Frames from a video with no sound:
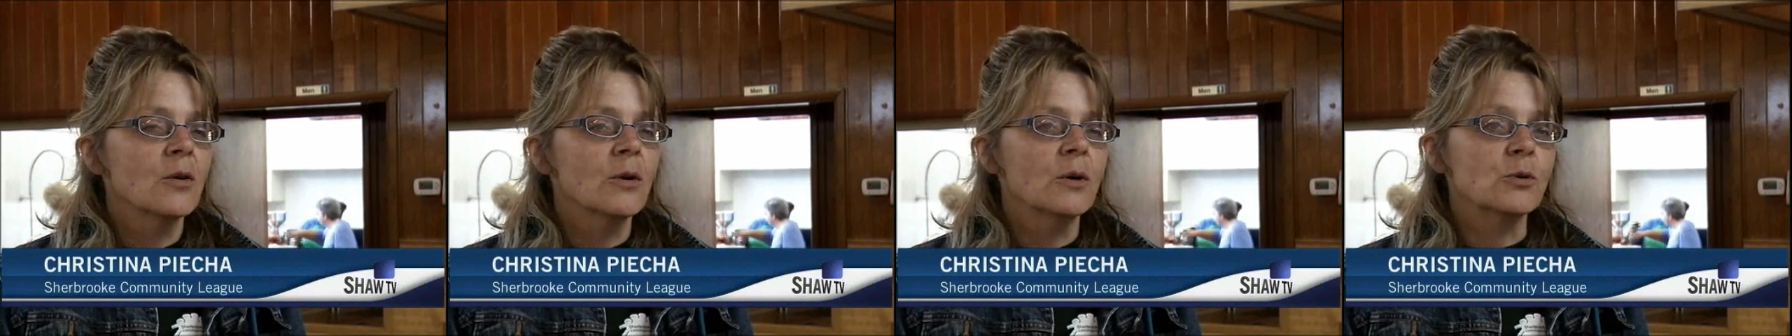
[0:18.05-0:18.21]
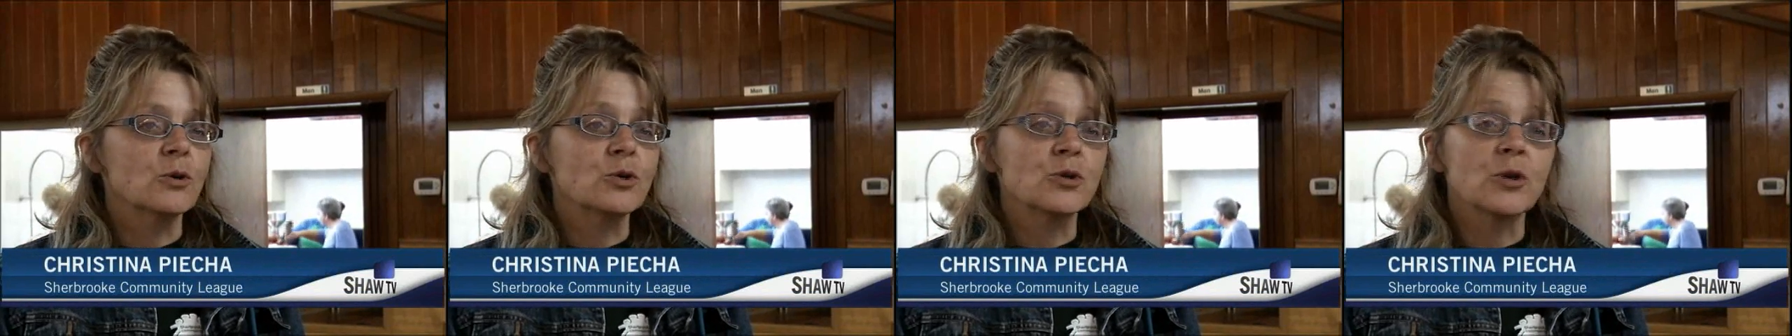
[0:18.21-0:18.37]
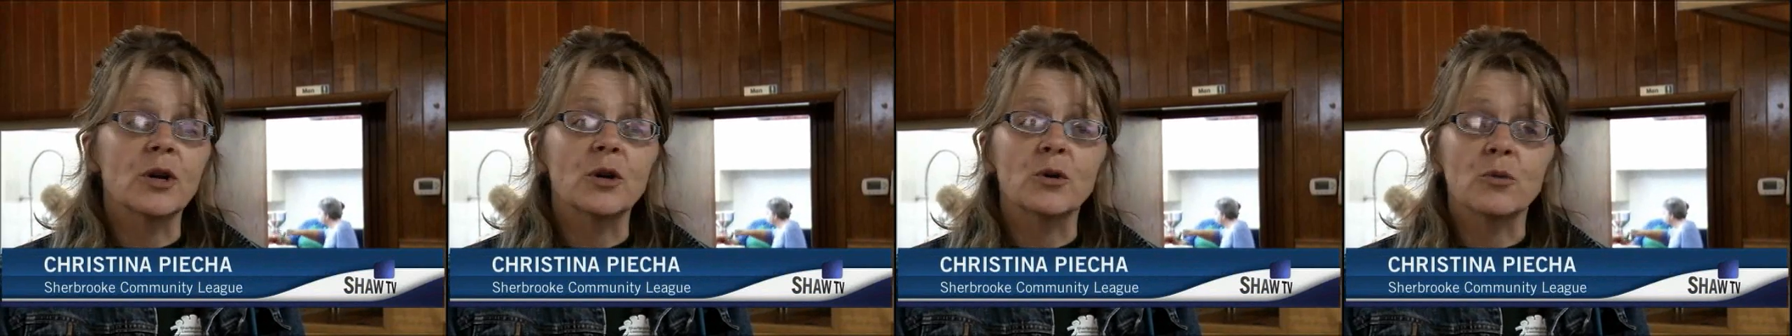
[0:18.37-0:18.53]

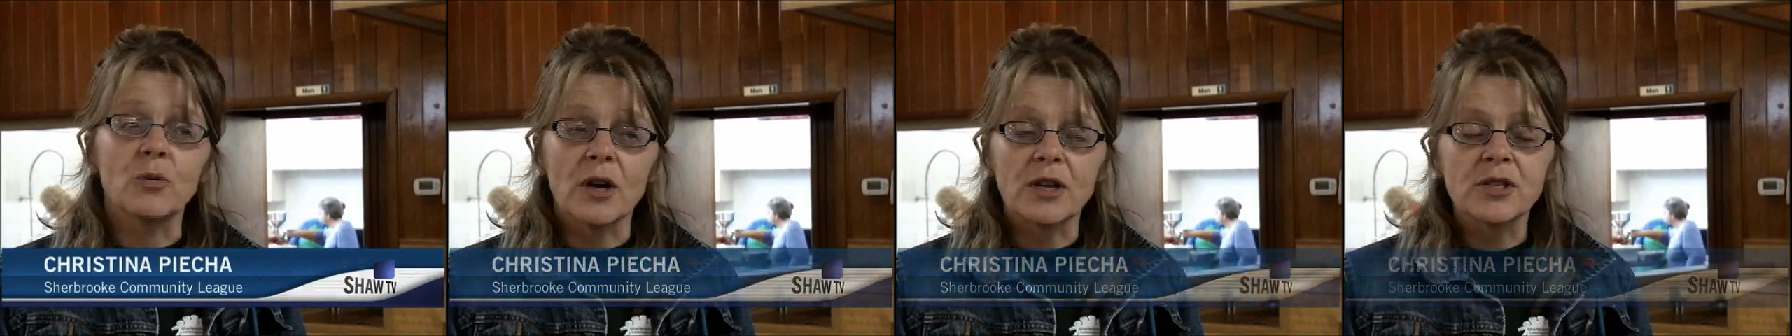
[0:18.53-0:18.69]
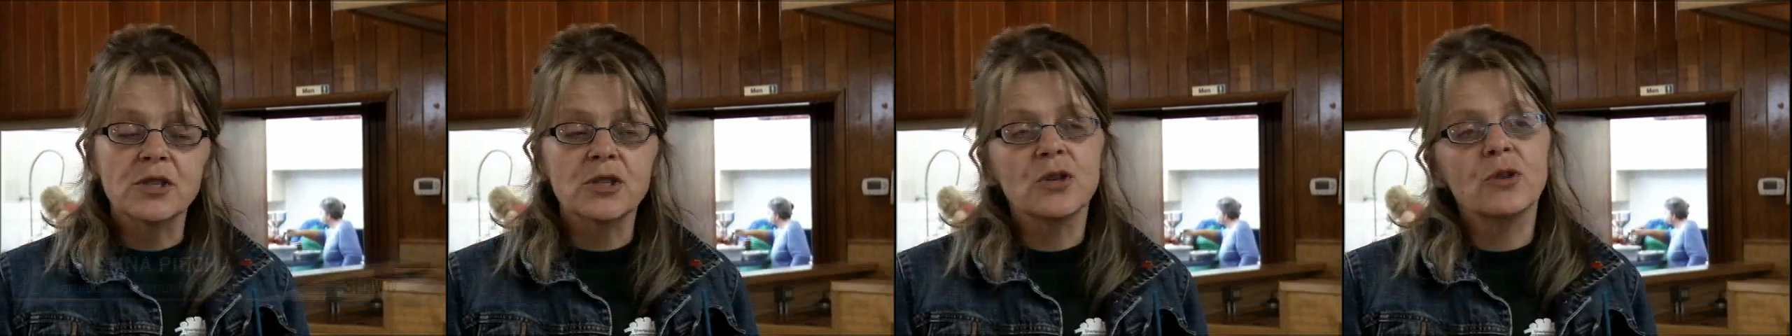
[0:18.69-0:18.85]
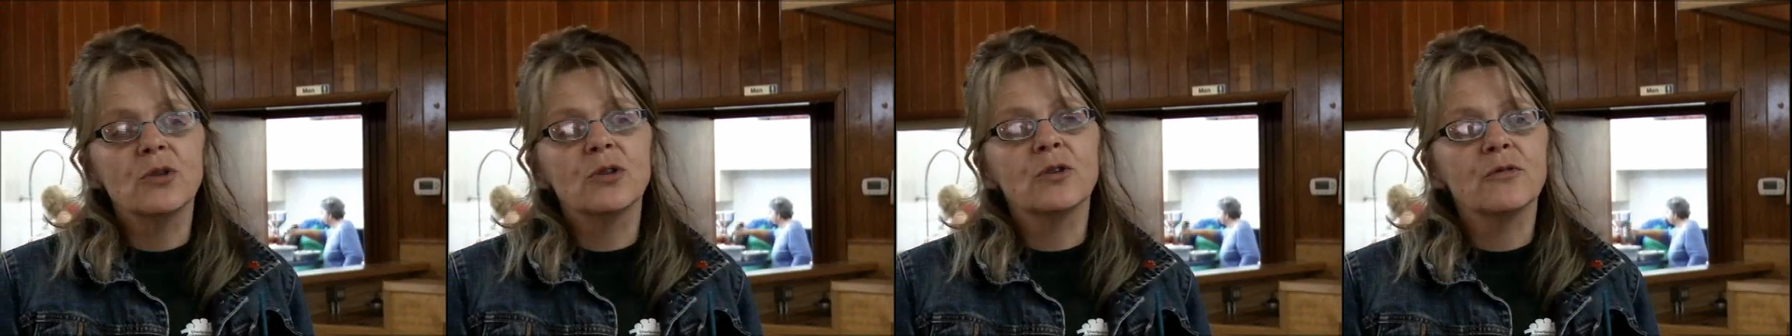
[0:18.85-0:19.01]
we would try to
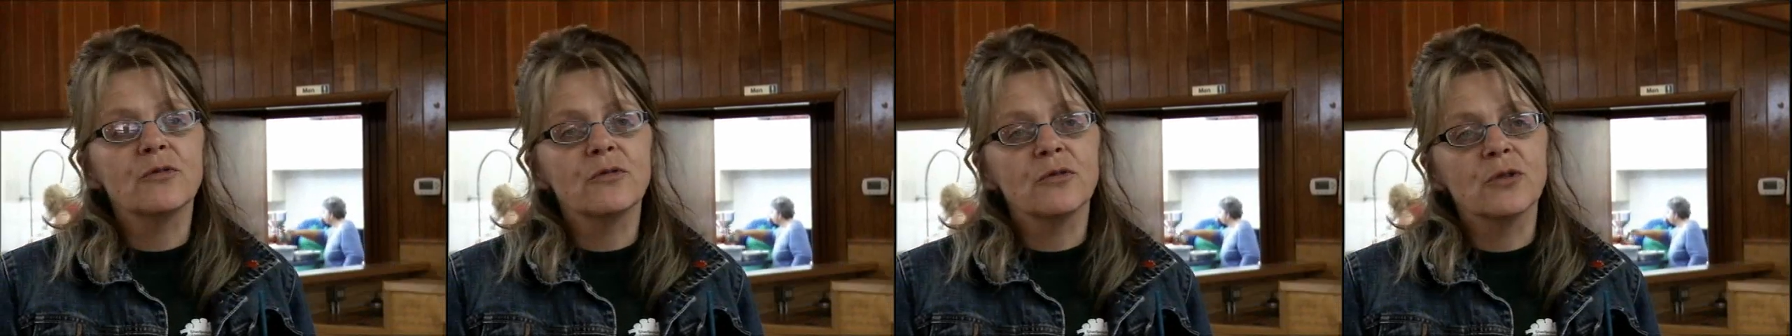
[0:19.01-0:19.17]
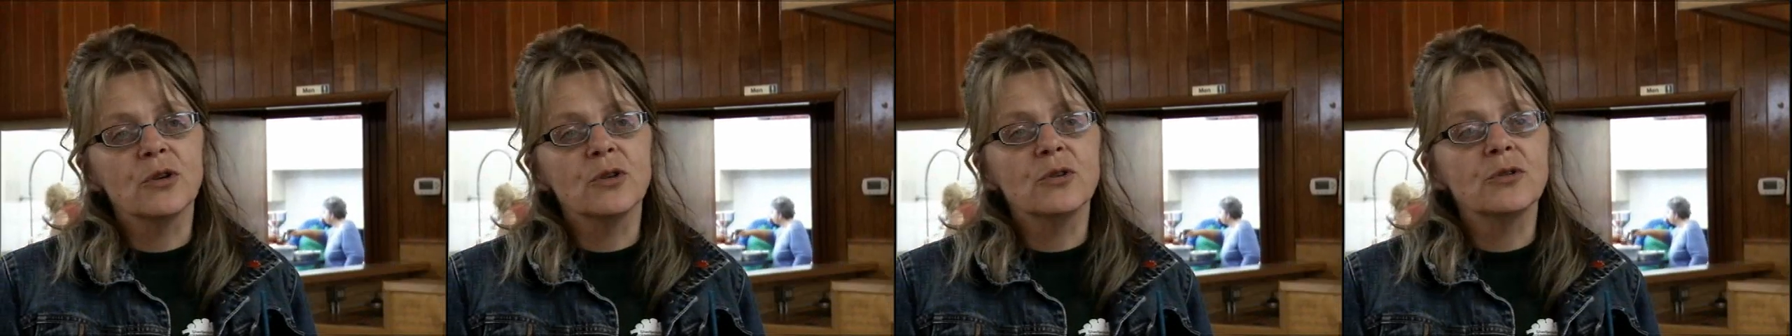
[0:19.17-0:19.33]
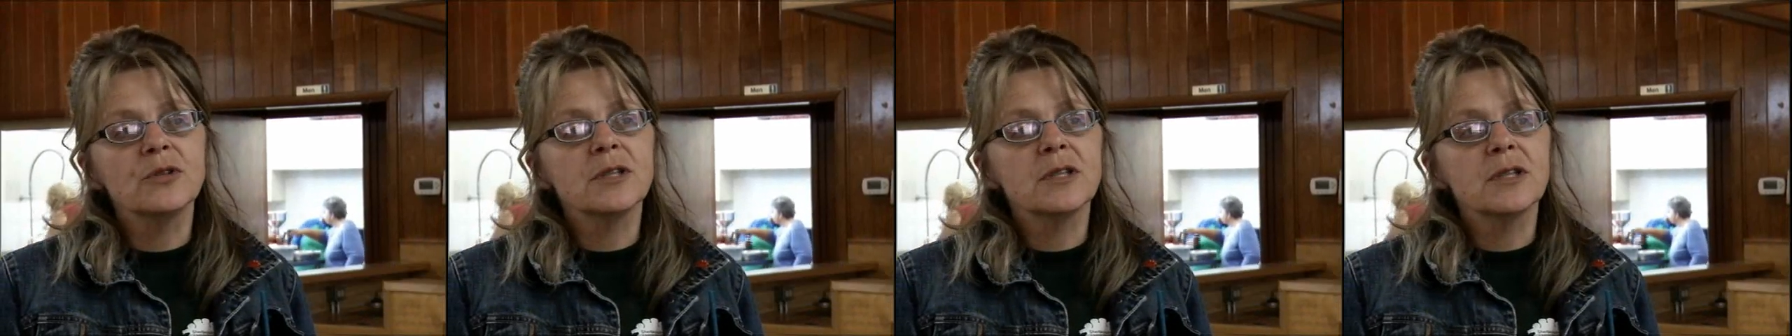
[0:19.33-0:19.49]
rescue the
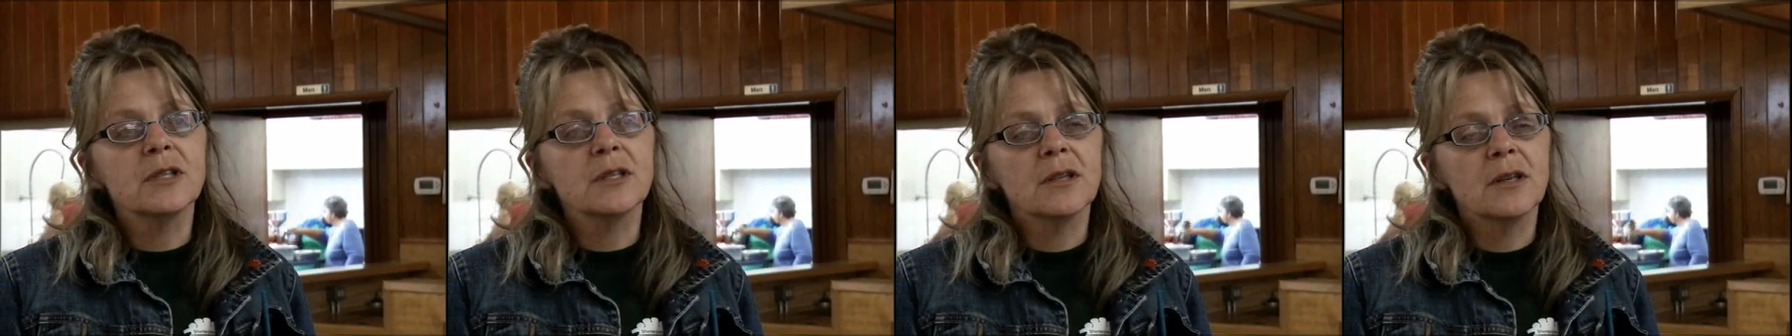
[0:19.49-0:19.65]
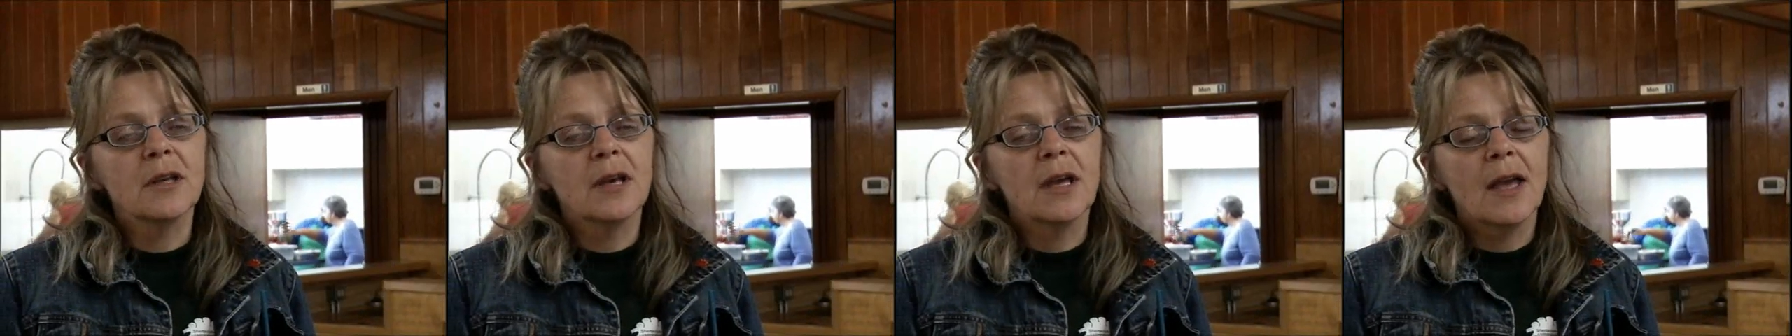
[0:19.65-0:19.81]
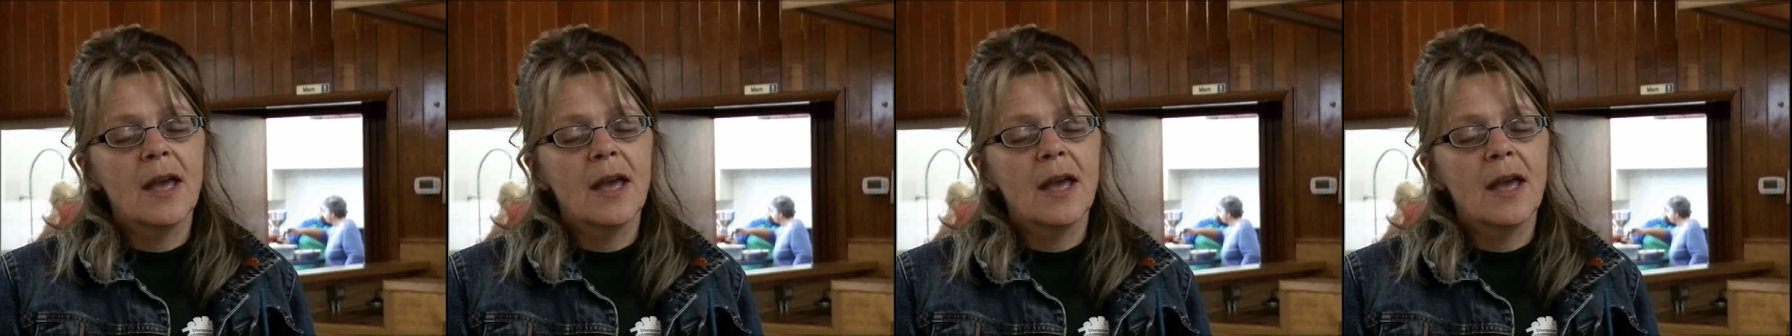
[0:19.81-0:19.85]
fruit